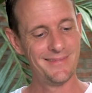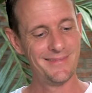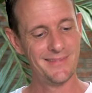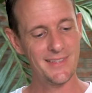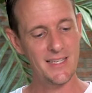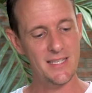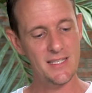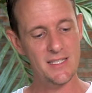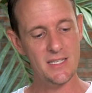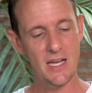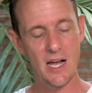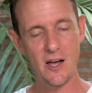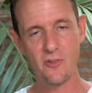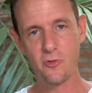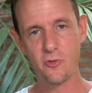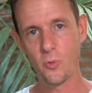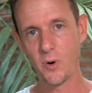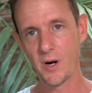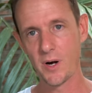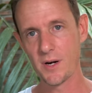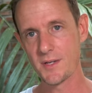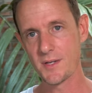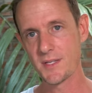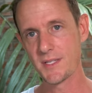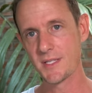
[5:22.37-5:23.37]

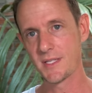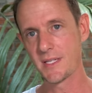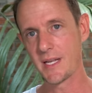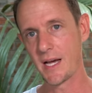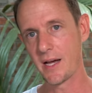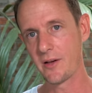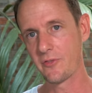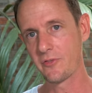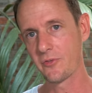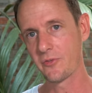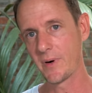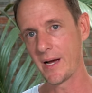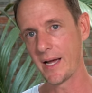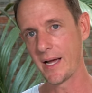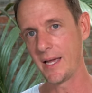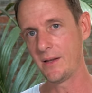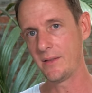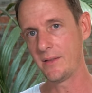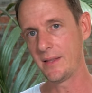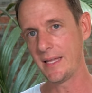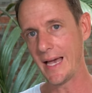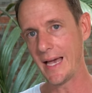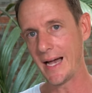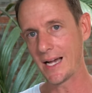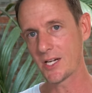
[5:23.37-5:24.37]
stuff, right?
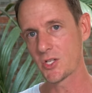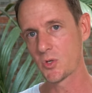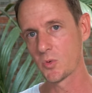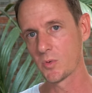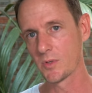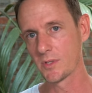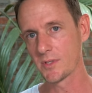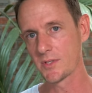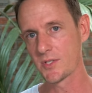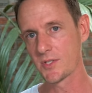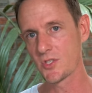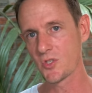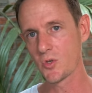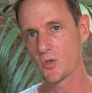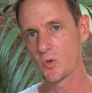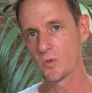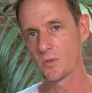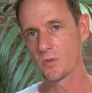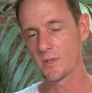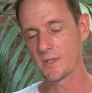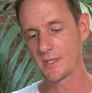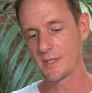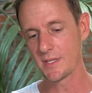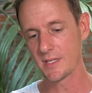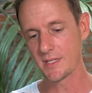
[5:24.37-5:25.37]
The actual
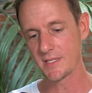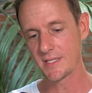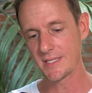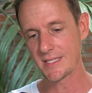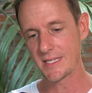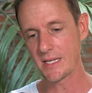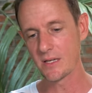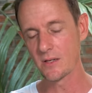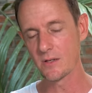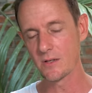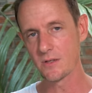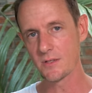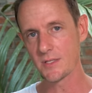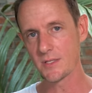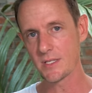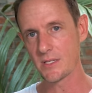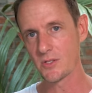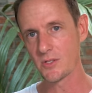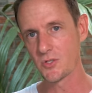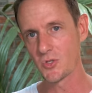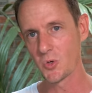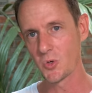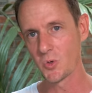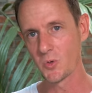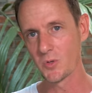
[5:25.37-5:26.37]
the skills
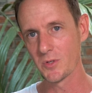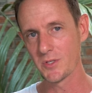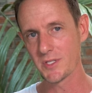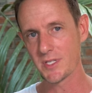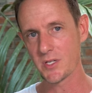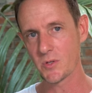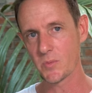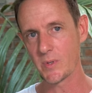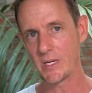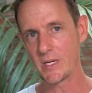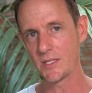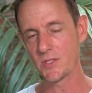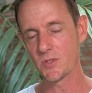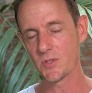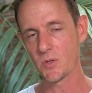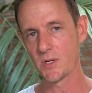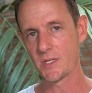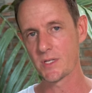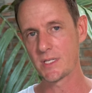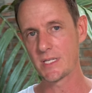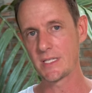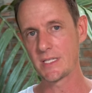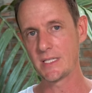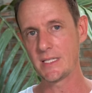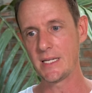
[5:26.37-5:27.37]
and tools and
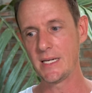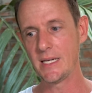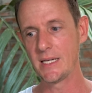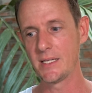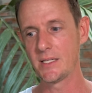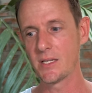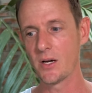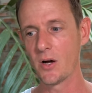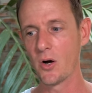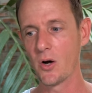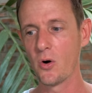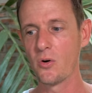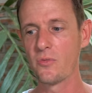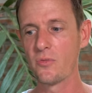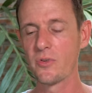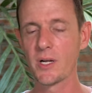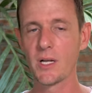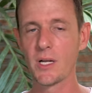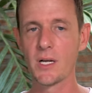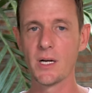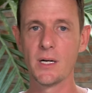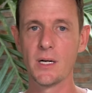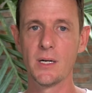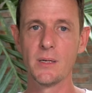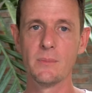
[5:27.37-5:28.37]
resources needed to
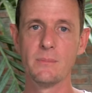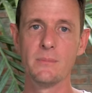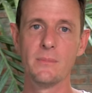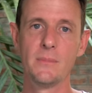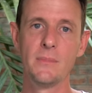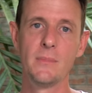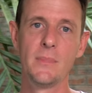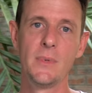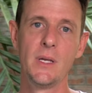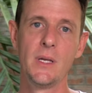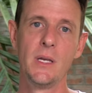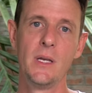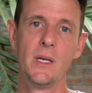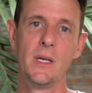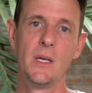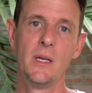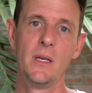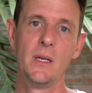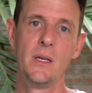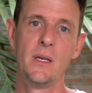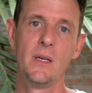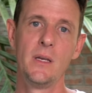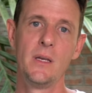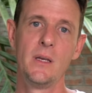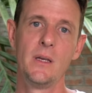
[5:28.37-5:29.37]
overcome
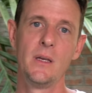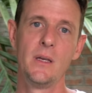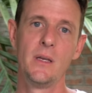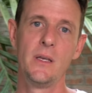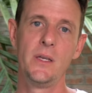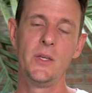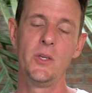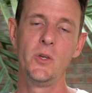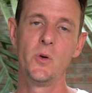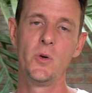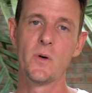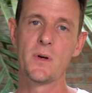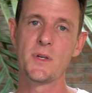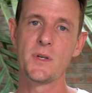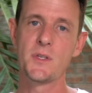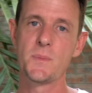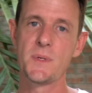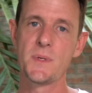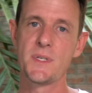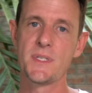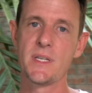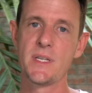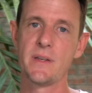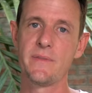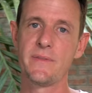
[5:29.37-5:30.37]
your
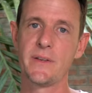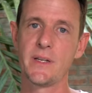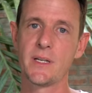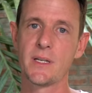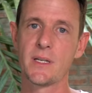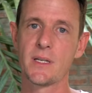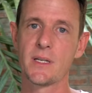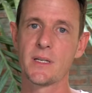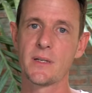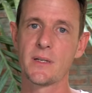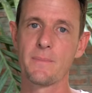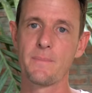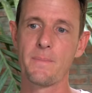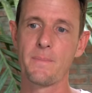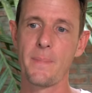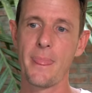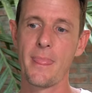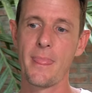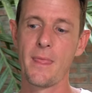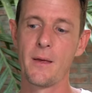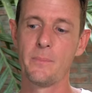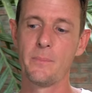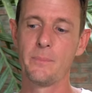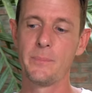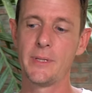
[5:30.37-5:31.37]
specific
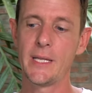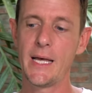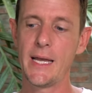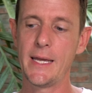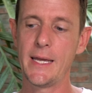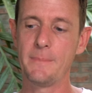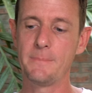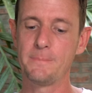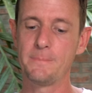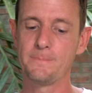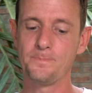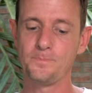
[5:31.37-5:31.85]
plight.